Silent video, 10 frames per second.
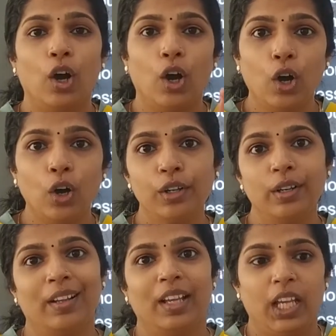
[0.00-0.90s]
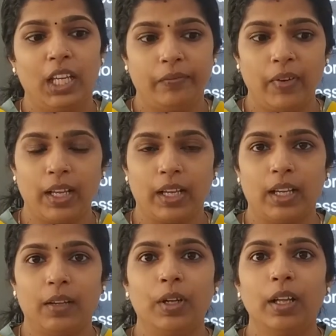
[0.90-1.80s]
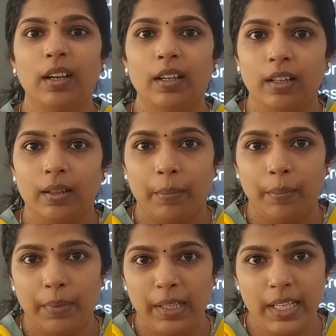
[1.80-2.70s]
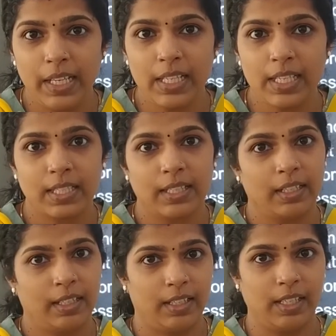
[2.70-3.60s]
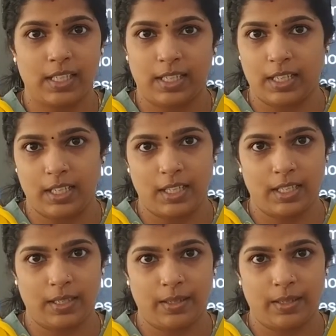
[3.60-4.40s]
or it will cover least distance,